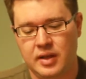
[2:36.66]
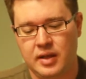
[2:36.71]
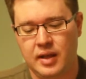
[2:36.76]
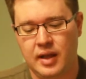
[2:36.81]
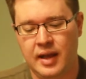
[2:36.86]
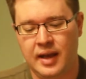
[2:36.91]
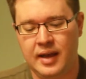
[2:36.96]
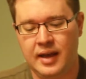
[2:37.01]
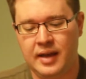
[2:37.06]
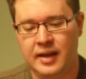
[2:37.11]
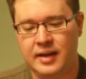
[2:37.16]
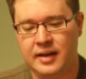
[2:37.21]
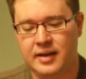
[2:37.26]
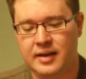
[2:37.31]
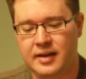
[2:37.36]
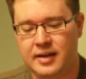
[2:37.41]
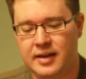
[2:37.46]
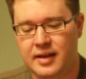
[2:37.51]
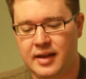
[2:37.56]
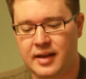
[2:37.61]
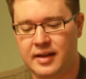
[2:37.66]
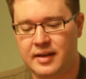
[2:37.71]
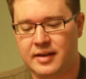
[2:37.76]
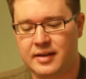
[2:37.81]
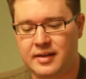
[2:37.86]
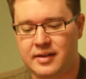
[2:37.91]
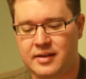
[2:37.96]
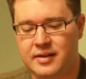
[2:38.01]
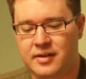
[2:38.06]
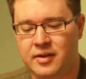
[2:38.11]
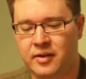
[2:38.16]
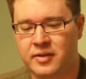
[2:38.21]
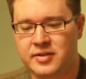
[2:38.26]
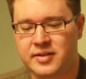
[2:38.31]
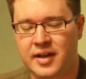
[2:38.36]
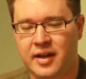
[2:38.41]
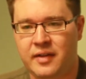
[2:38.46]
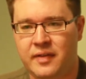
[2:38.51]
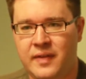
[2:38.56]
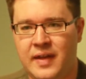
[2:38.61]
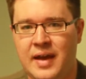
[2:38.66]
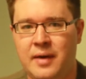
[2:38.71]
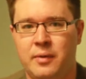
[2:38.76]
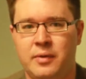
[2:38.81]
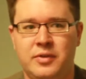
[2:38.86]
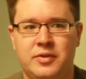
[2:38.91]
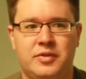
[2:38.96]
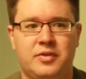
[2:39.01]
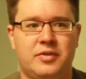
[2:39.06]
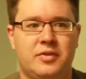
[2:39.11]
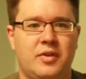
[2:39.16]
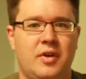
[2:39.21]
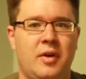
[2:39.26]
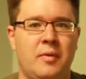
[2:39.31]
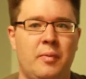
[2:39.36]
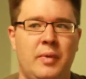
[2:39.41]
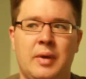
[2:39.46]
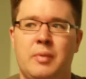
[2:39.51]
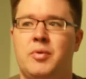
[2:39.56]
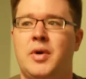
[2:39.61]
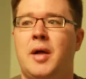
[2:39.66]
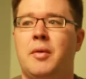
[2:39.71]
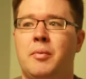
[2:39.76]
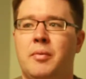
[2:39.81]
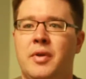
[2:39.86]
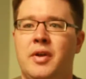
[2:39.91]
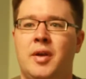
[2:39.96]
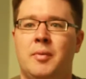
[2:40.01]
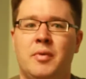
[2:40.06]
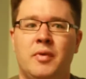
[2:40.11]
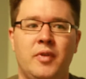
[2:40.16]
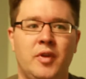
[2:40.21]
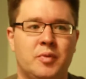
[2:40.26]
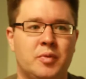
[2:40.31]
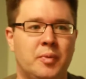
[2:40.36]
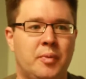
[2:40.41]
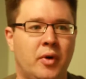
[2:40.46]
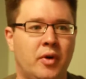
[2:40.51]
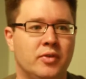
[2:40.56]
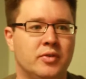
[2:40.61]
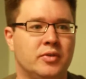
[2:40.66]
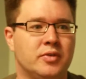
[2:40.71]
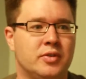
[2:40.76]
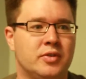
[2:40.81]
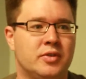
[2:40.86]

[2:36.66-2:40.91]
and it turns out that was a big problem on a number of these proposals,